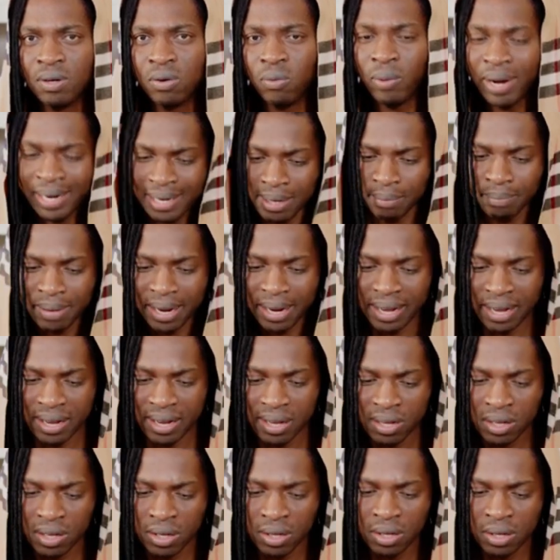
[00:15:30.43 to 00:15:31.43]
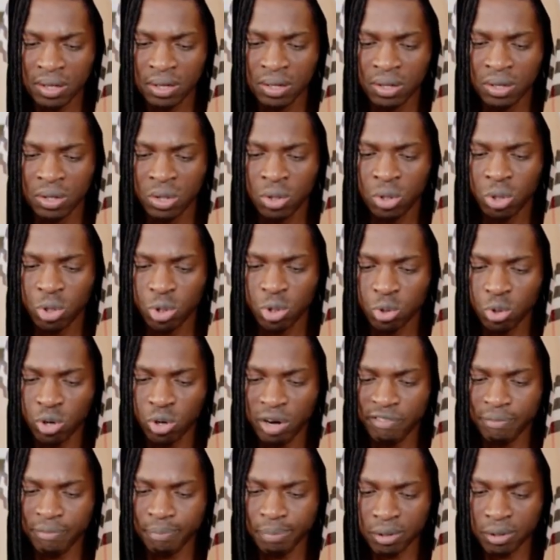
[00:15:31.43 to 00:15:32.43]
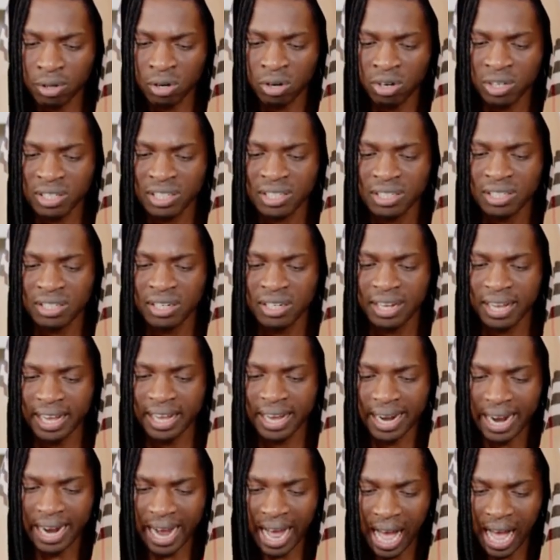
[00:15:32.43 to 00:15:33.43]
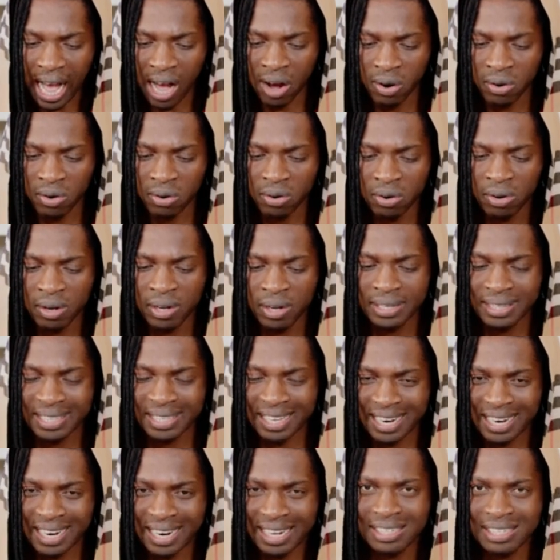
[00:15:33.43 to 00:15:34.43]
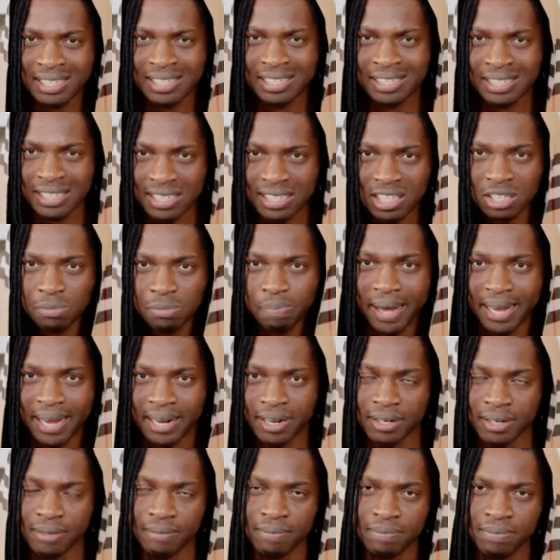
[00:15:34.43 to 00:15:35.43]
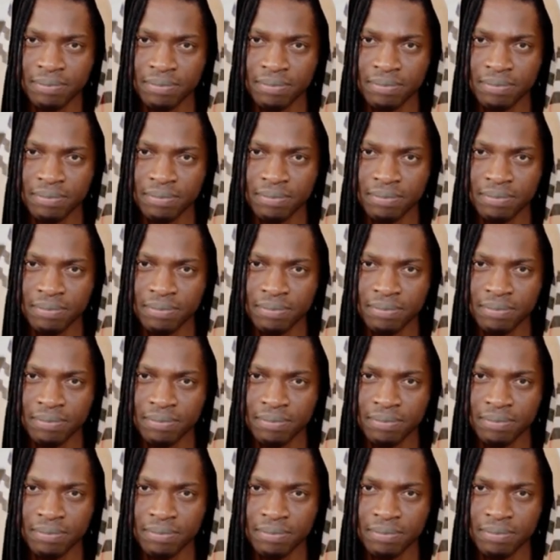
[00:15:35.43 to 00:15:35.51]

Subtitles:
Wode Maya, you have brought a cow that has six pack.